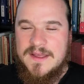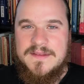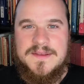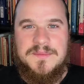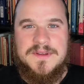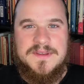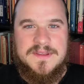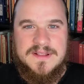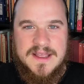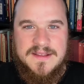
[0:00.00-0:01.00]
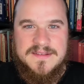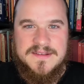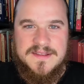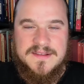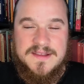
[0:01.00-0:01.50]
It's similar to the lights and
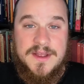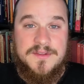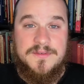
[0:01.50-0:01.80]
to the sounds.